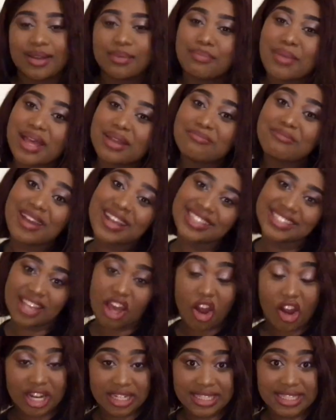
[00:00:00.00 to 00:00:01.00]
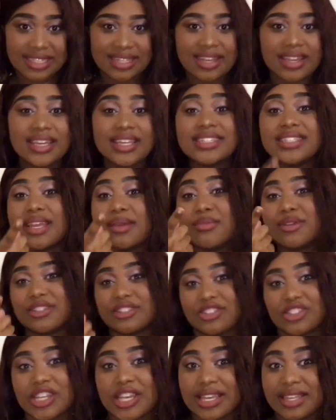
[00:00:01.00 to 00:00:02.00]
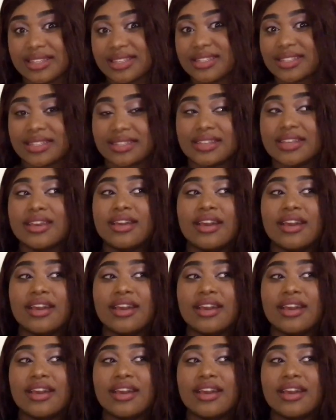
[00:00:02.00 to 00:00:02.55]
Ban Ban's heart. His name was Chase.